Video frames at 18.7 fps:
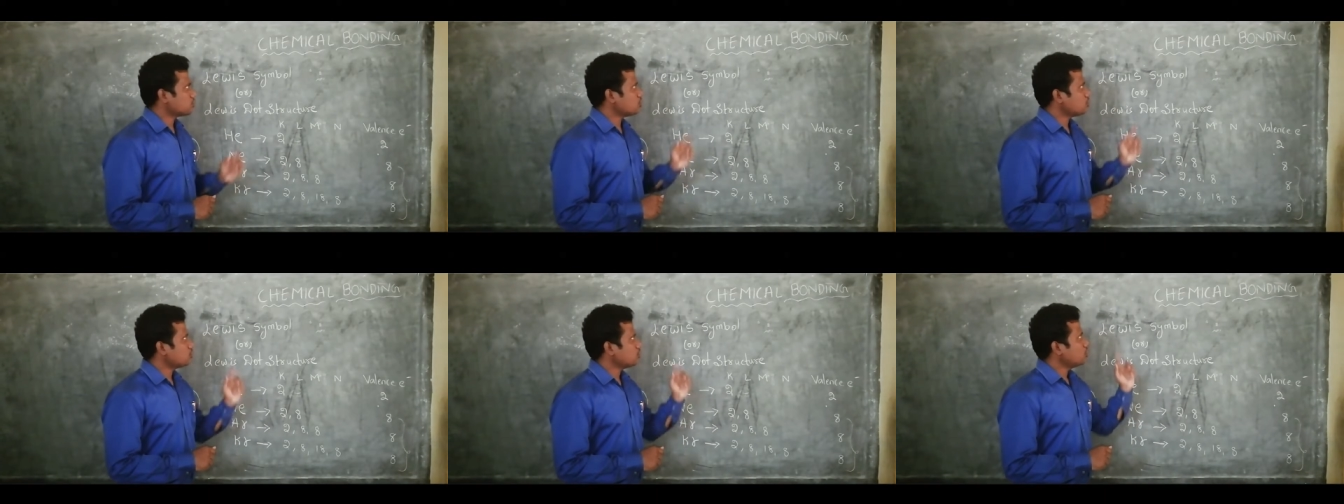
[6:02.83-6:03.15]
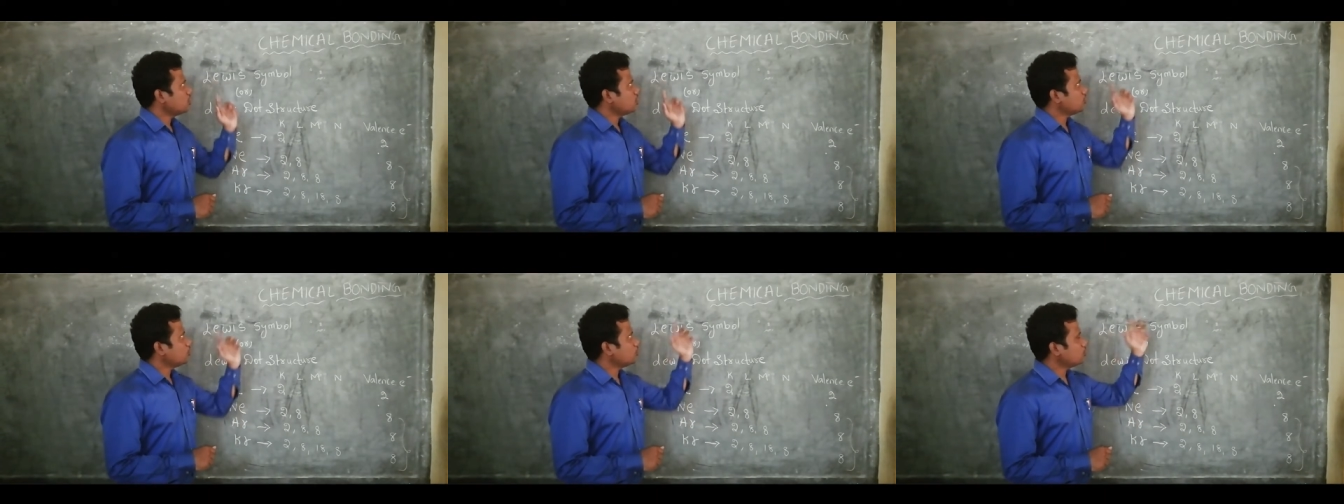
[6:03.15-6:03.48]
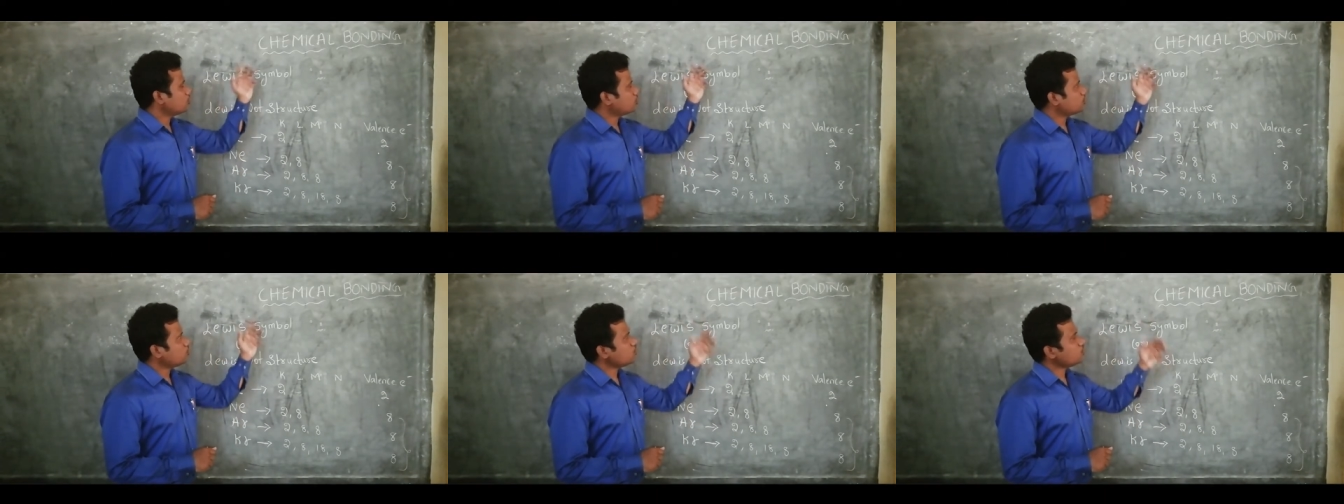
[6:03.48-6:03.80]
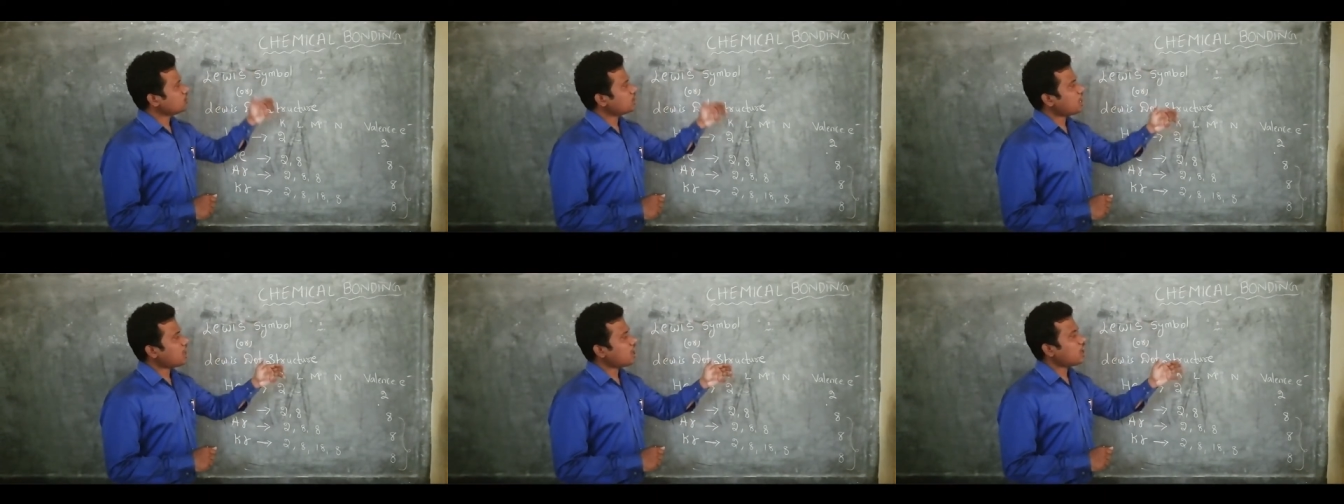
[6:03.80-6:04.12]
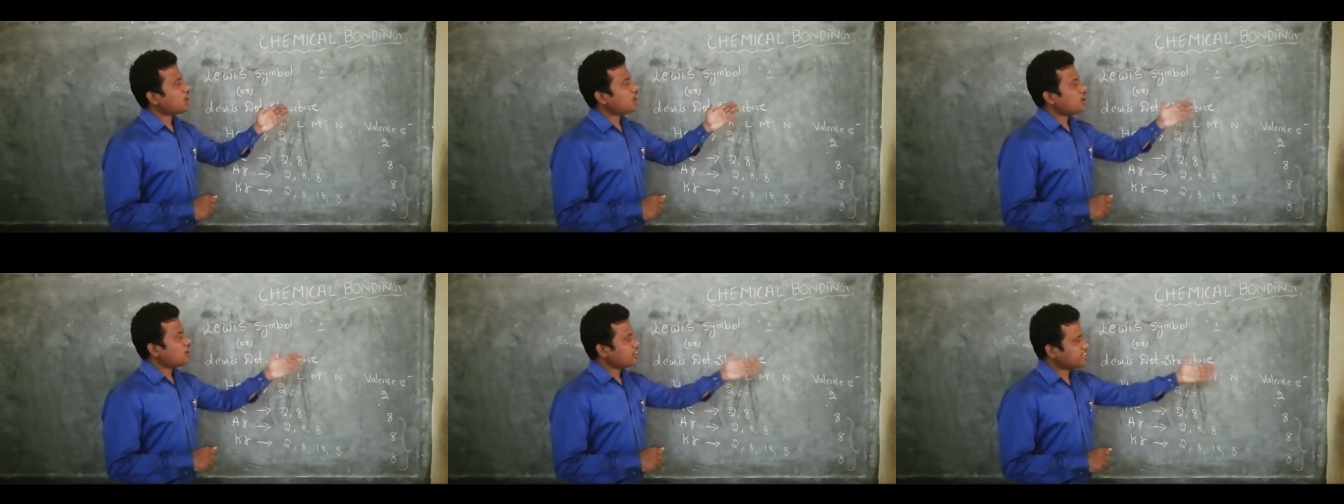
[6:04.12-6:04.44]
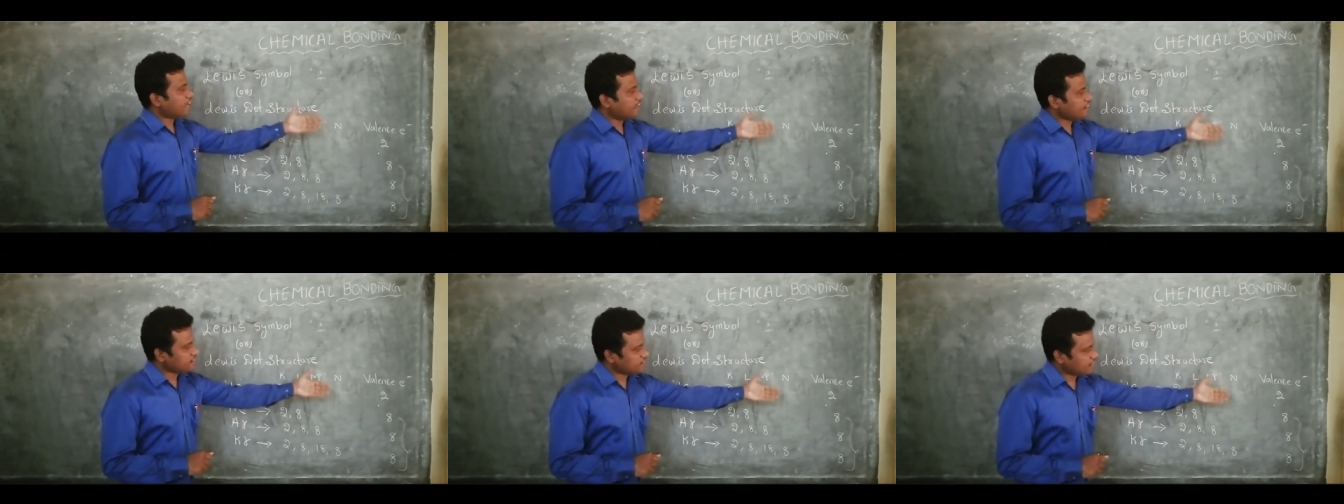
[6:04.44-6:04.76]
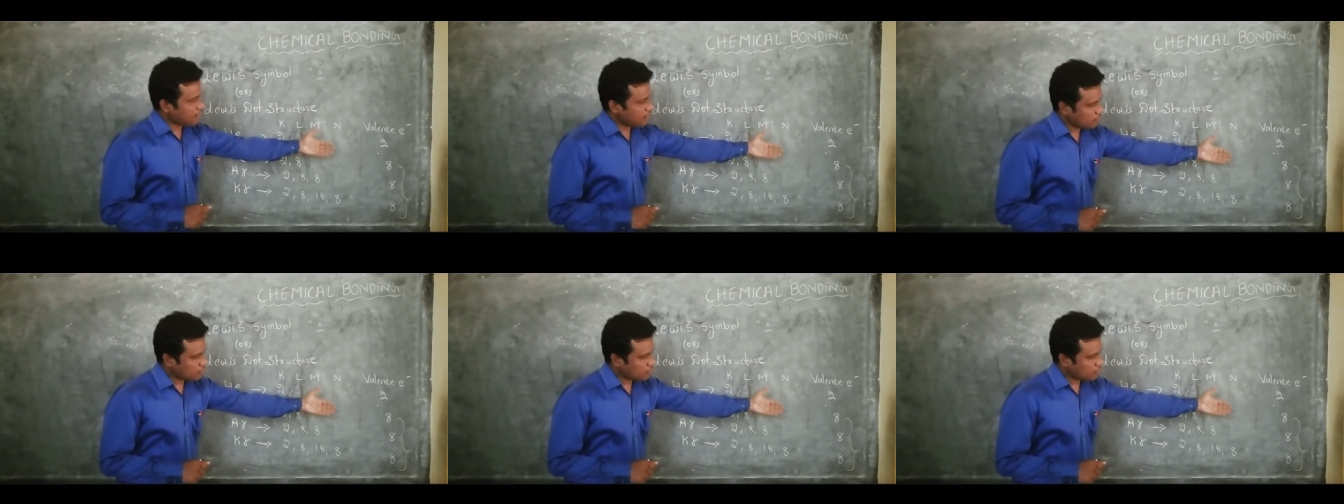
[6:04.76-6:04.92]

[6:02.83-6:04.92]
So due to the 8